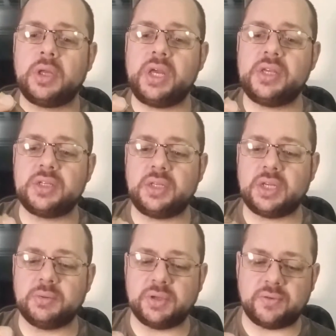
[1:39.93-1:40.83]
Easily
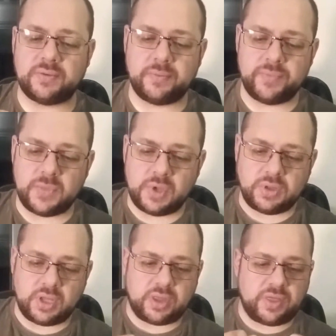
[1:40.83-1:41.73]
comes off.
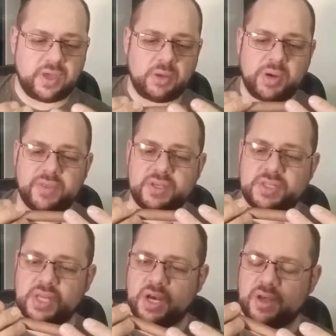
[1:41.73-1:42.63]
Now the thing about
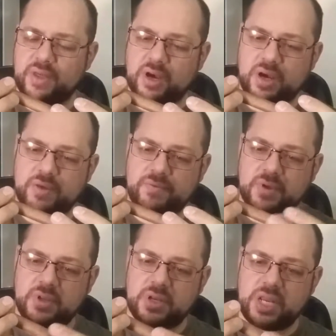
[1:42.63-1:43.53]
this cigar that I've
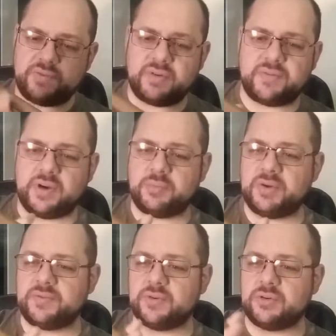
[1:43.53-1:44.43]
never felt
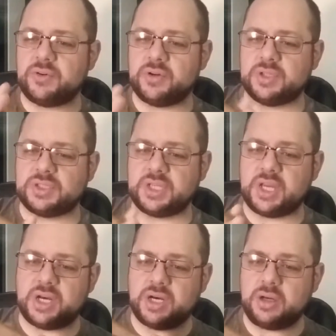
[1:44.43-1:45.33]
before on a
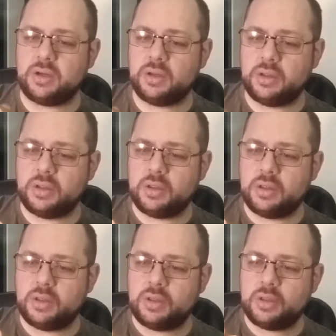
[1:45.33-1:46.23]
cigar,
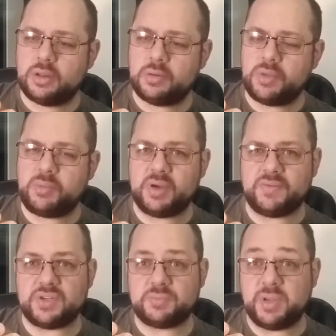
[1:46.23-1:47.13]
maybe
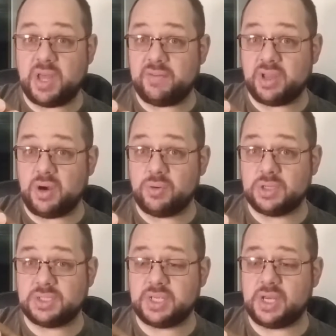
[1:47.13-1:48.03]
I've just been having
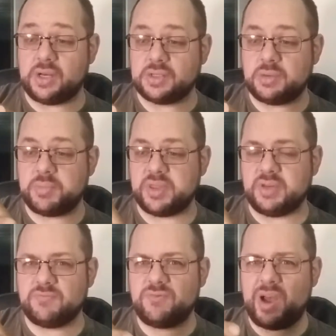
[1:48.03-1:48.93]
older cigars, but
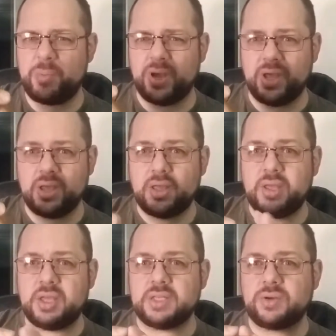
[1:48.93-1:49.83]
the wrapper
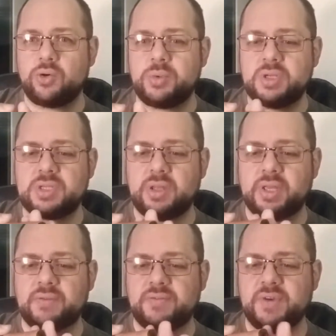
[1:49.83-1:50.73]
is almost
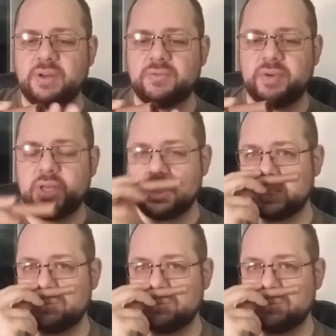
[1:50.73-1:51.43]
like velvet.